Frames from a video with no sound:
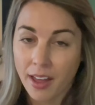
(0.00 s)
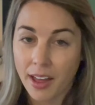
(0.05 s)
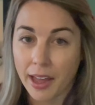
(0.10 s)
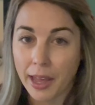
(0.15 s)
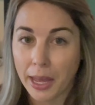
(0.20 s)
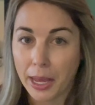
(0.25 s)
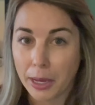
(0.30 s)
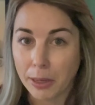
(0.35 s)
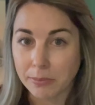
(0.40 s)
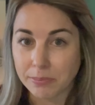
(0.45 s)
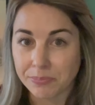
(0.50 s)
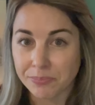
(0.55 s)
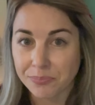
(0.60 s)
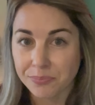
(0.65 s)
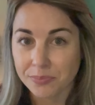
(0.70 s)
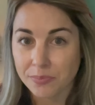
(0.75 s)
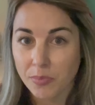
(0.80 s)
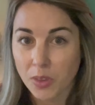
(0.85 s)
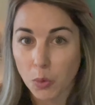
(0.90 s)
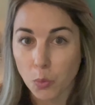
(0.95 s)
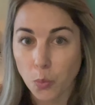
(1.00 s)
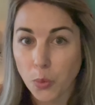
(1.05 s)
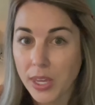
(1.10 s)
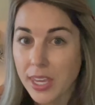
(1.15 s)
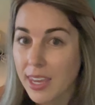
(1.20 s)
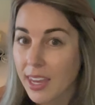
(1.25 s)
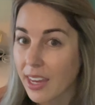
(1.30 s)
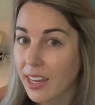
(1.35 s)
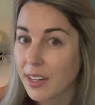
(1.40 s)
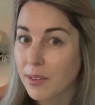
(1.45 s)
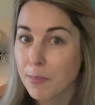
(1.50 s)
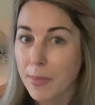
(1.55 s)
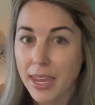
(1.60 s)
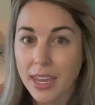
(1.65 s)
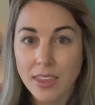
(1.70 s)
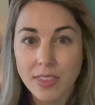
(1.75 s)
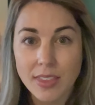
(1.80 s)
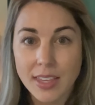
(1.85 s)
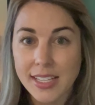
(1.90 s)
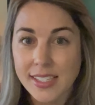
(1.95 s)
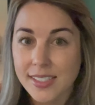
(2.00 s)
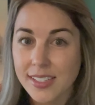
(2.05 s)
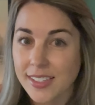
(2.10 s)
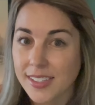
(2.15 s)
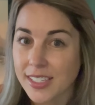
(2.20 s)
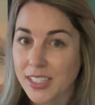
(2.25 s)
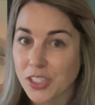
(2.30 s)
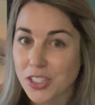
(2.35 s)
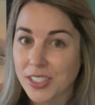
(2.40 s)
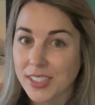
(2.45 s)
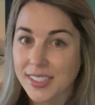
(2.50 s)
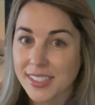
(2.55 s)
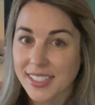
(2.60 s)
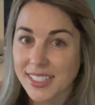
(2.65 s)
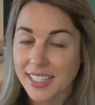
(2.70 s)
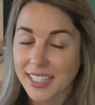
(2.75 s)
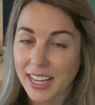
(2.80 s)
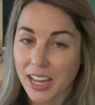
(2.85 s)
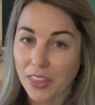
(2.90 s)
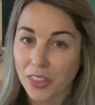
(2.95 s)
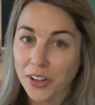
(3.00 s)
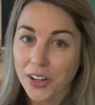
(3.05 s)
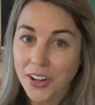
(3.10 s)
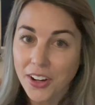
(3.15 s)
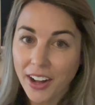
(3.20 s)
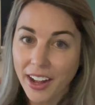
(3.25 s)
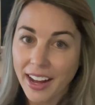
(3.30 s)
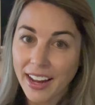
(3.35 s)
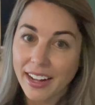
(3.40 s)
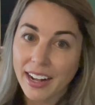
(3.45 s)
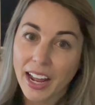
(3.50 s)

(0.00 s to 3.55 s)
Um, we can make these decisions together, and